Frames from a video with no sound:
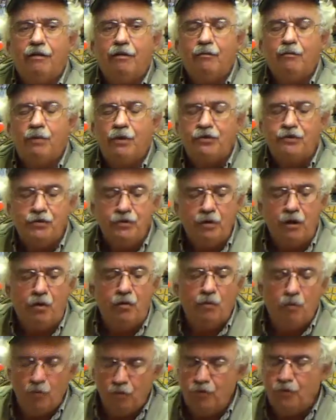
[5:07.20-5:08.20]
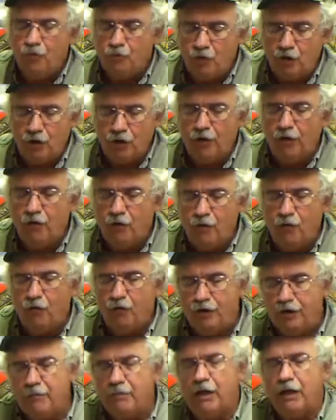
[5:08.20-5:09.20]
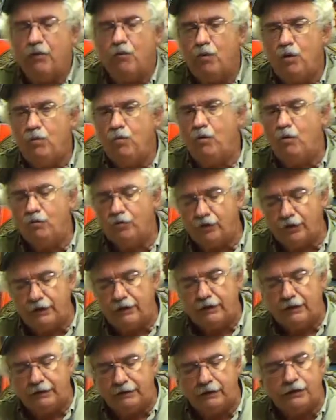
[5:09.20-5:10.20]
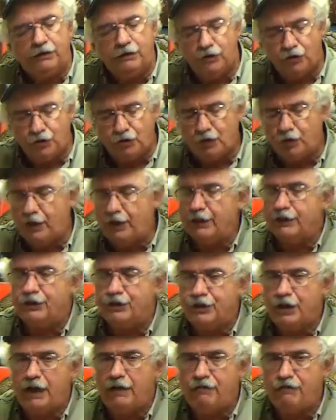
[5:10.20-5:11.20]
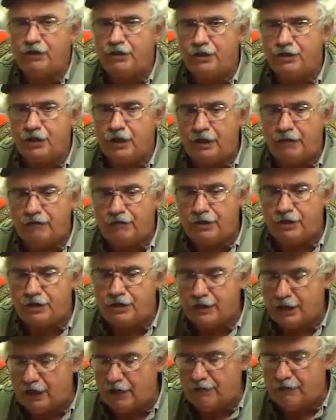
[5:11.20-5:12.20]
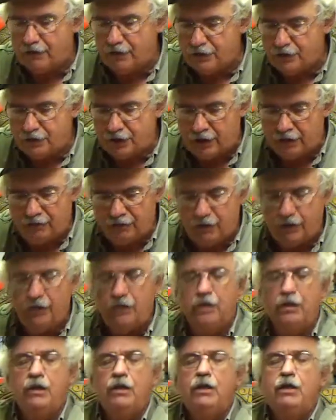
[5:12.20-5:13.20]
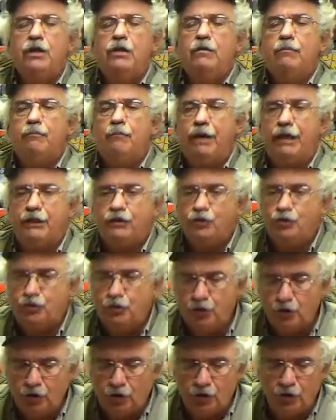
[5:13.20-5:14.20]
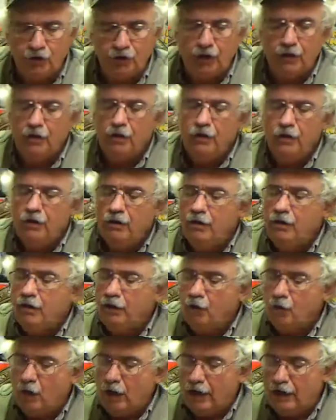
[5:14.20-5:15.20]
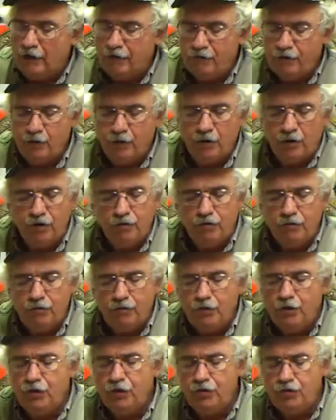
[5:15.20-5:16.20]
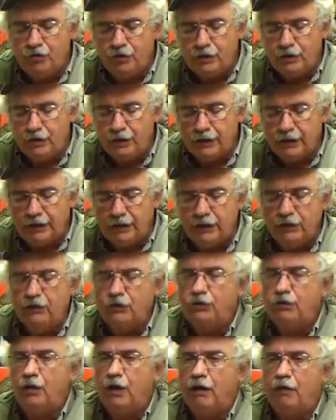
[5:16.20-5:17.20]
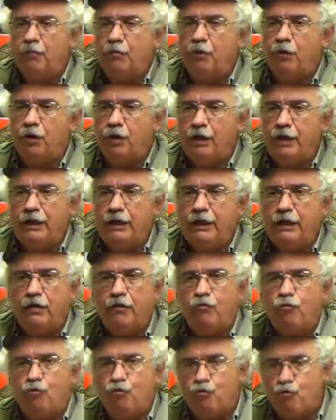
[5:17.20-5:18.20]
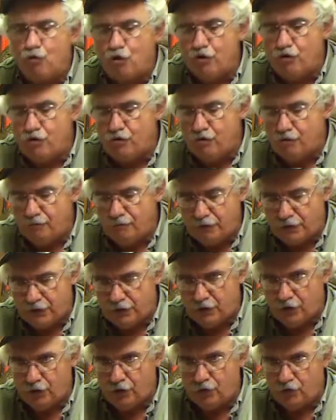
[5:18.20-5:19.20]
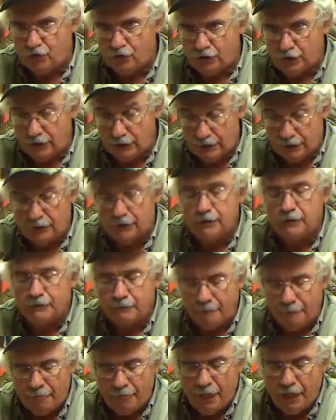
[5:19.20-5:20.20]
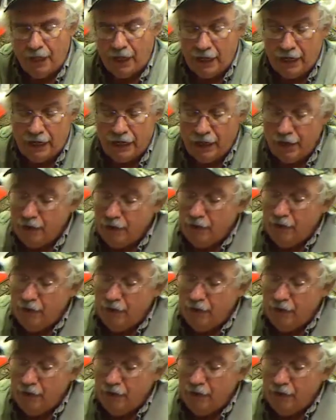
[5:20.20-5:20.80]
but you don't want to run over anybody. We want to stress safety, safety, safety, safety. Make sure that if you're using these, you have plenty of room to use these. And